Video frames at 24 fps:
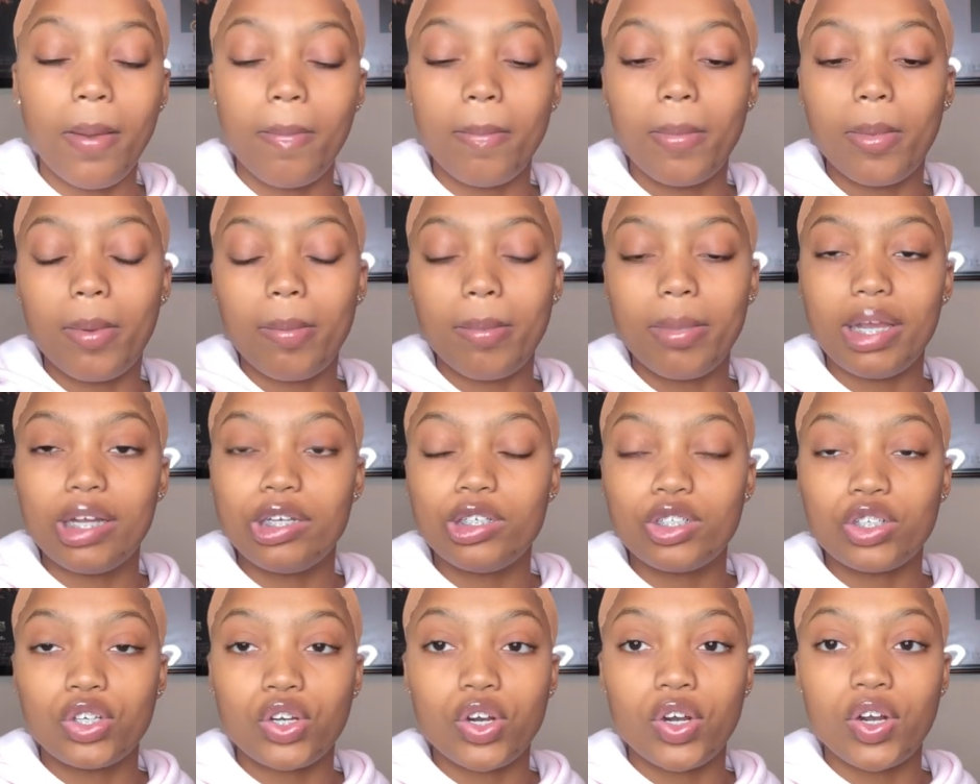But make
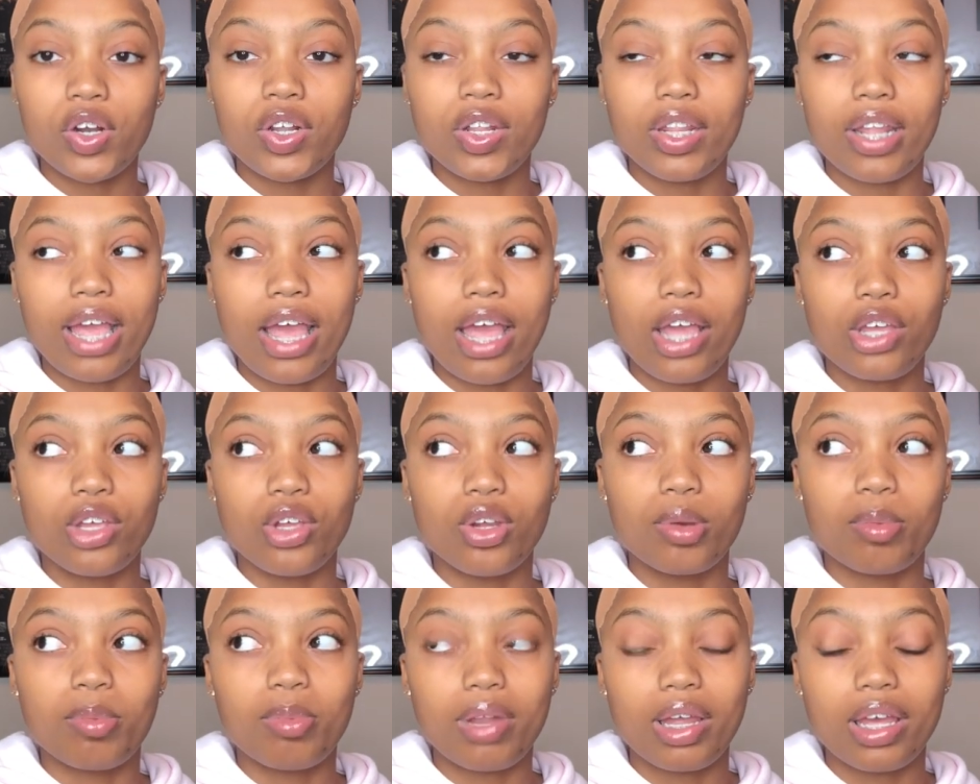sure that
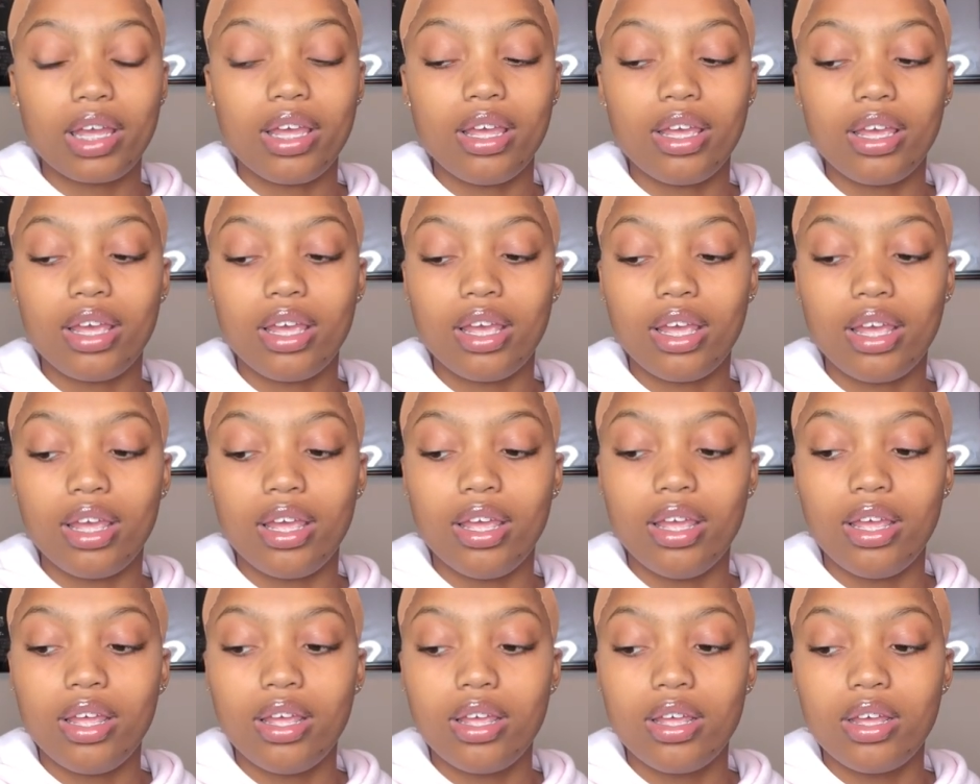you're plucking it
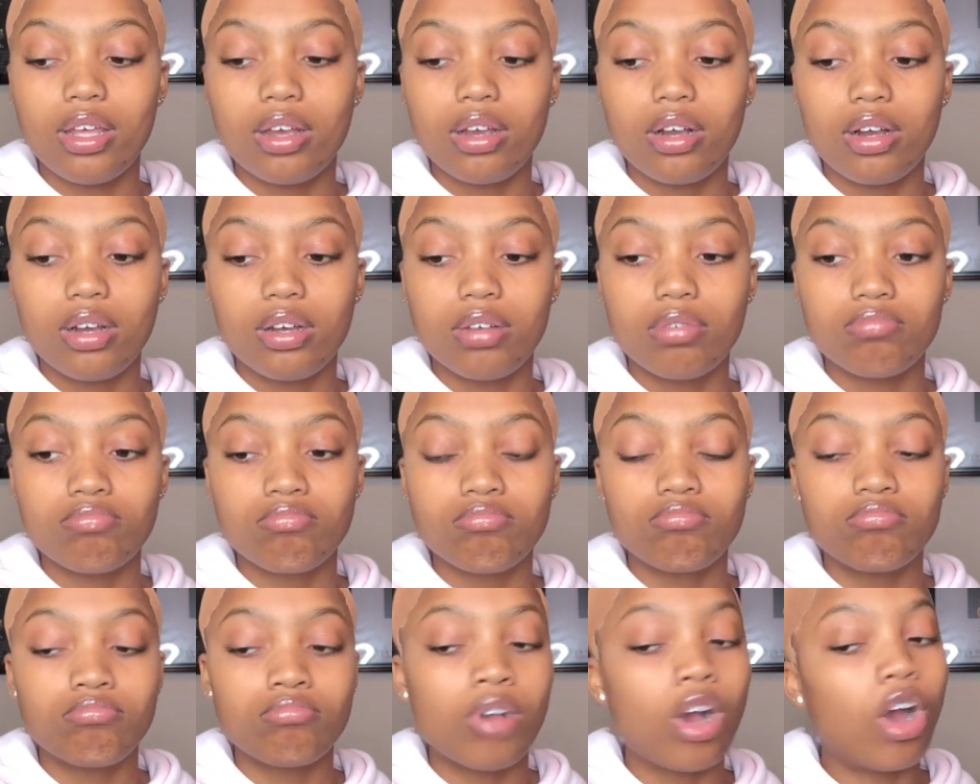
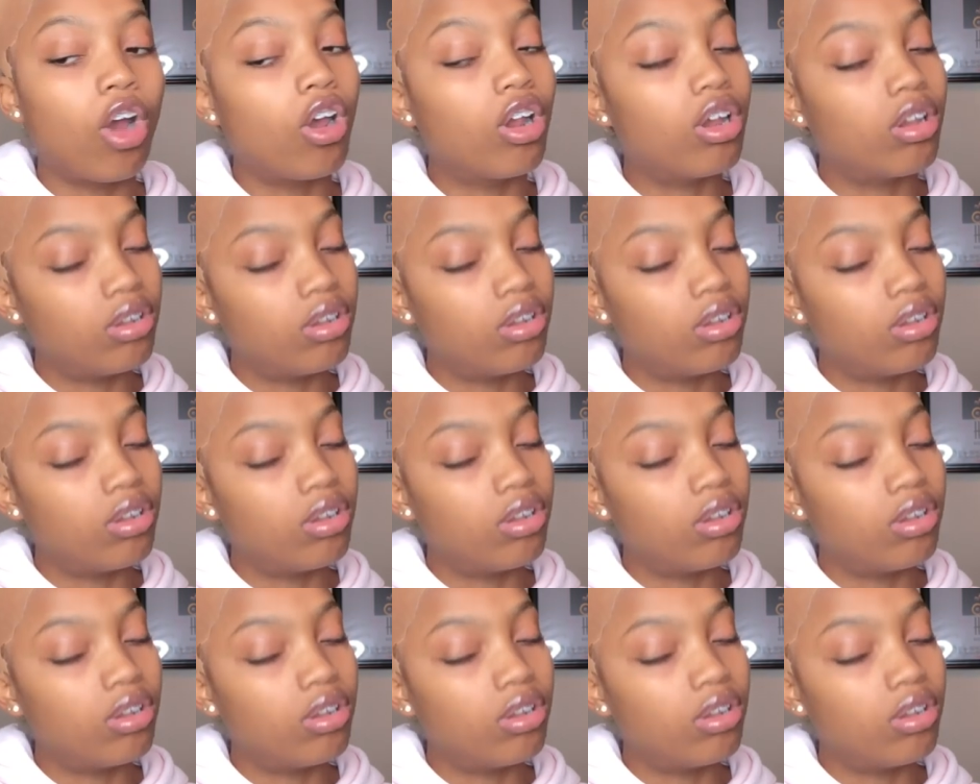hard